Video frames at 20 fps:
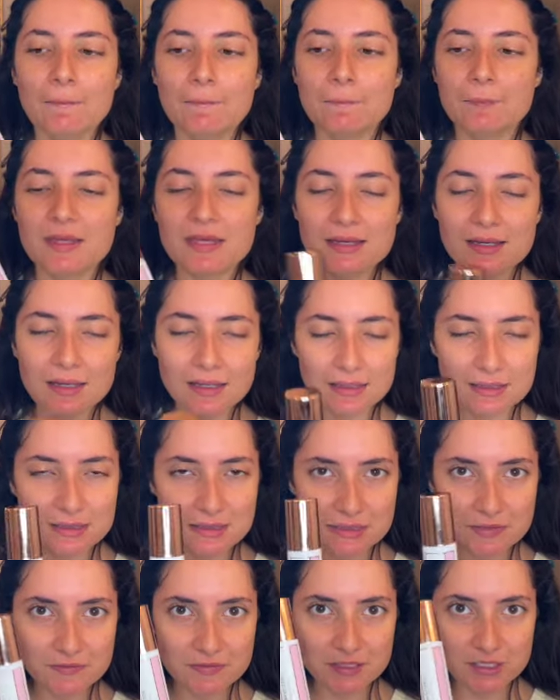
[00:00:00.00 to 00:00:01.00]
Because
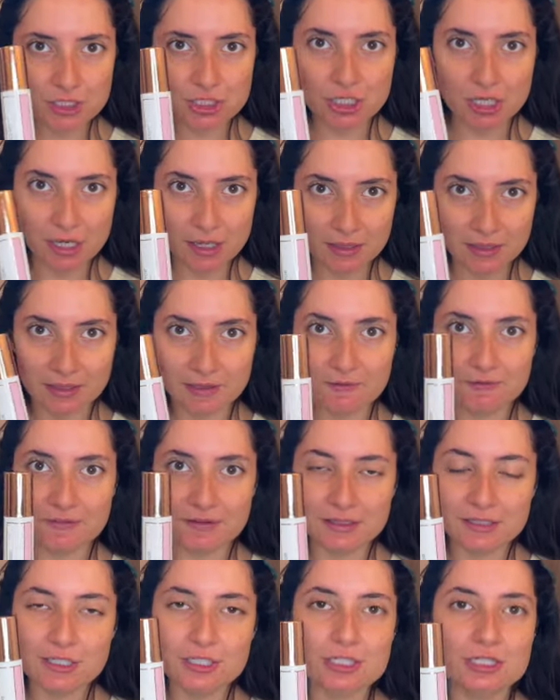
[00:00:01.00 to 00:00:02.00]
of the chalky
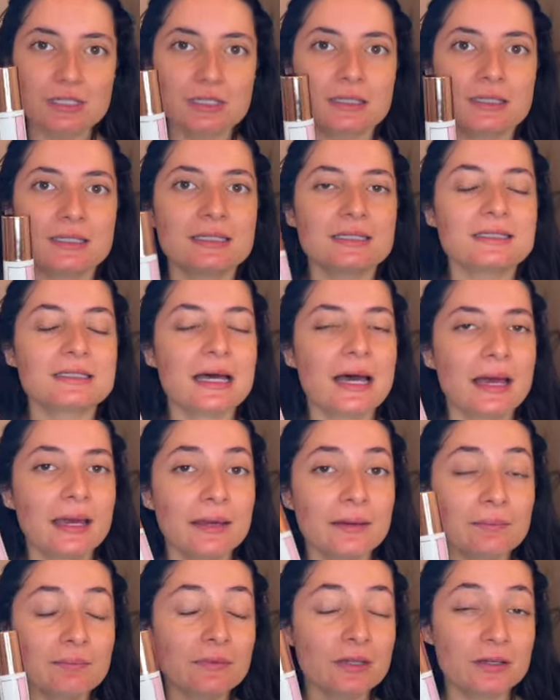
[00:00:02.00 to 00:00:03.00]
finish on this, I
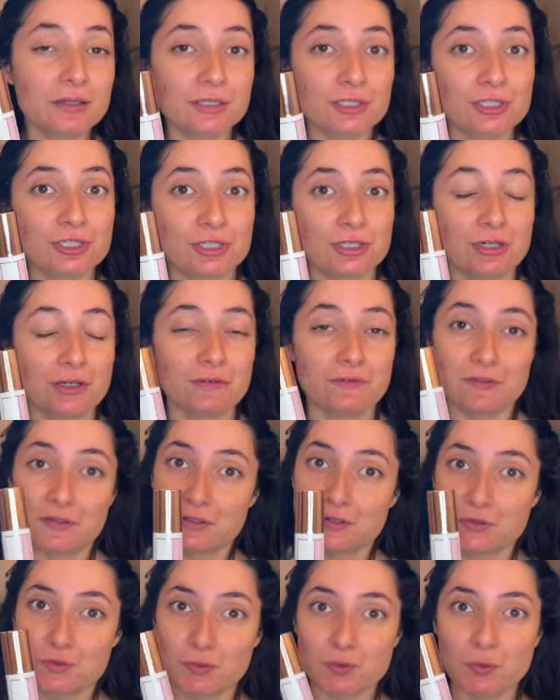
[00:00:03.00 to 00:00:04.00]
am not sure if
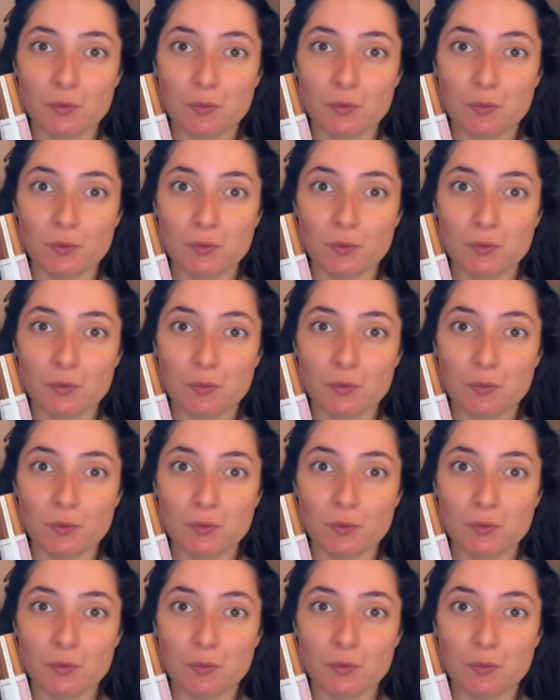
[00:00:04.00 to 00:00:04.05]
this would